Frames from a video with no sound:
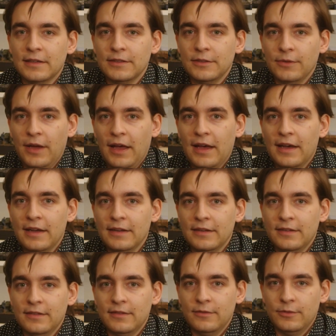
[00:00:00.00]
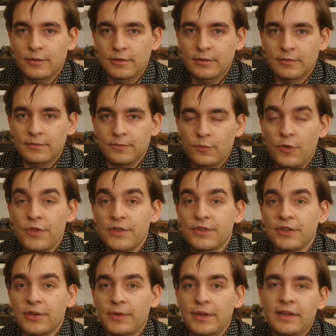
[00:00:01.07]
you had, when the
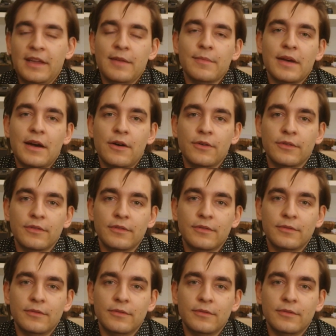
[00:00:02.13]
decree came out